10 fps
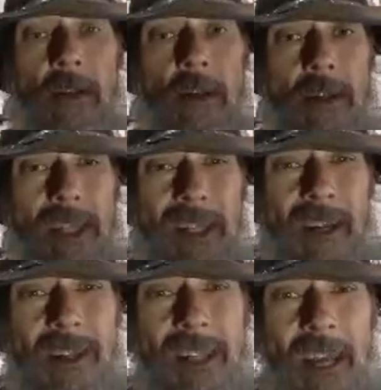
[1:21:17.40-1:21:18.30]
to sit there
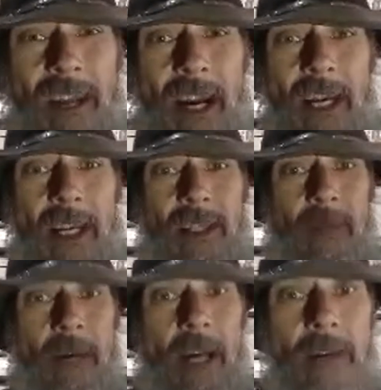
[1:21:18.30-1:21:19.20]
and say that I need some
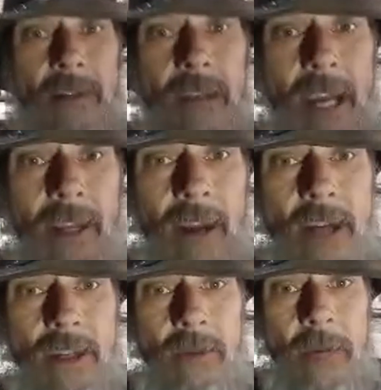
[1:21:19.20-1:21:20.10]
kind of
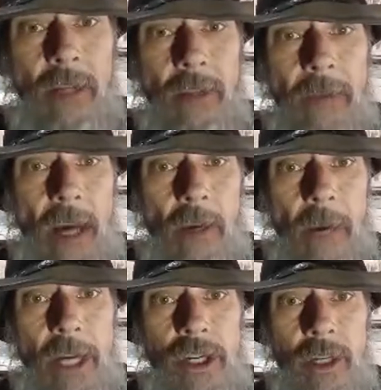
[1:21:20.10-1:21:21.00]
psychological mental
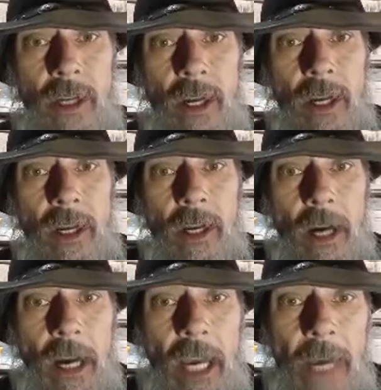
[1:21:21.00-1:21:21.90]
evaluation,
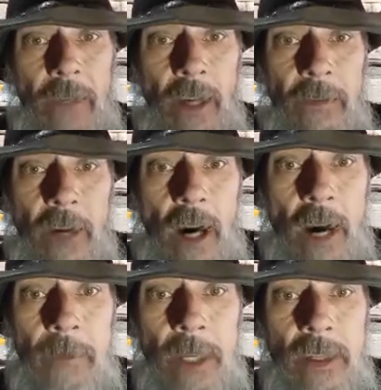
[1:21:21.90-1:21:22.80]
I have enough
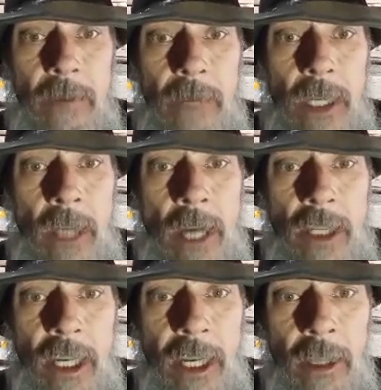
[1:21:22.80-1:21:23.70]
calmness of me not
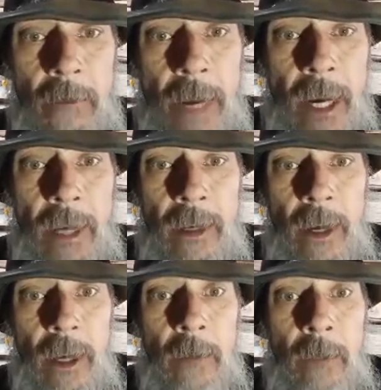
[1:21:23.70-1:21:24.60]
to kill a man
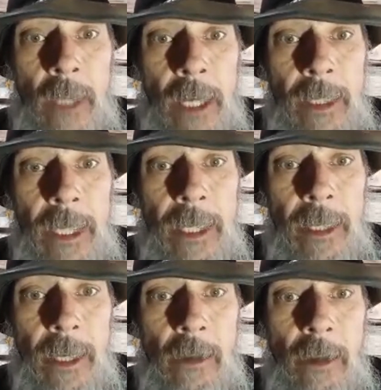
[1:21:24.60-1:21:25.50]
when I
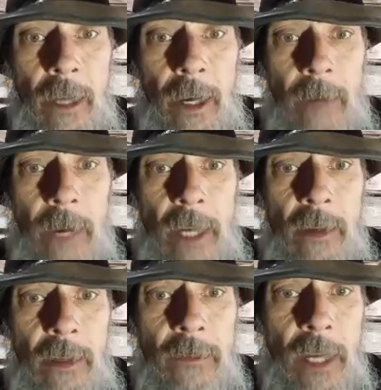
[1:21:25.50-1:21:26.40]
legally could have. I
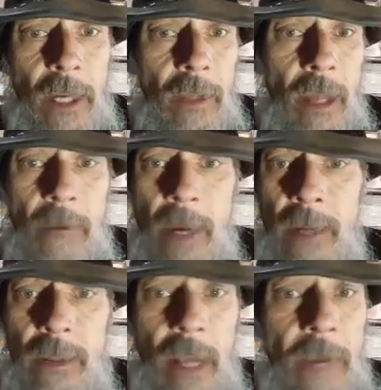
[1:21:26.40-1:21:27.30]
could have taken that
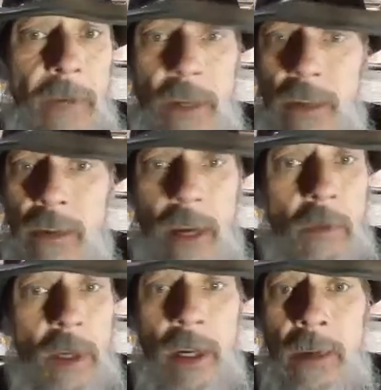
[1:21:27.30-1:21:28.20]
man's life yesterday
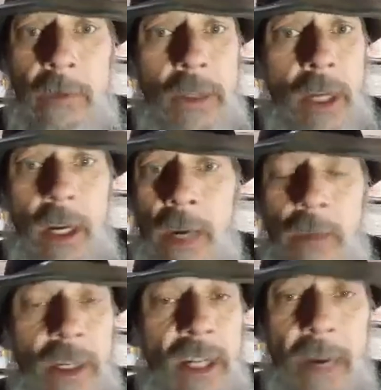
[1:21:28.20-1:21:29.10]
100%. I
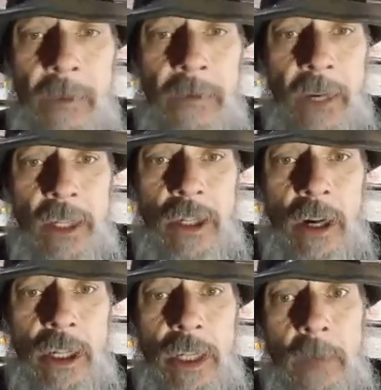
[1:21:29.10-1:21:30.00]
would never face
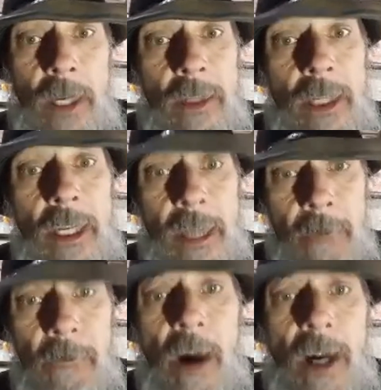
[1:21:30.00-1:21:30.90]
charges because he kept
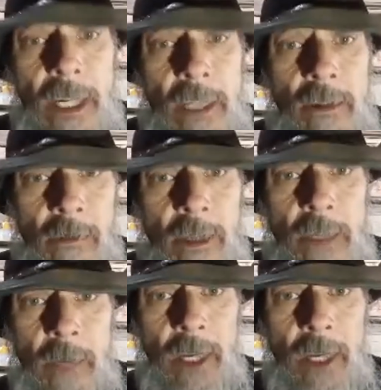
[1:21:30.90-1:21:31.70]
walking towards me.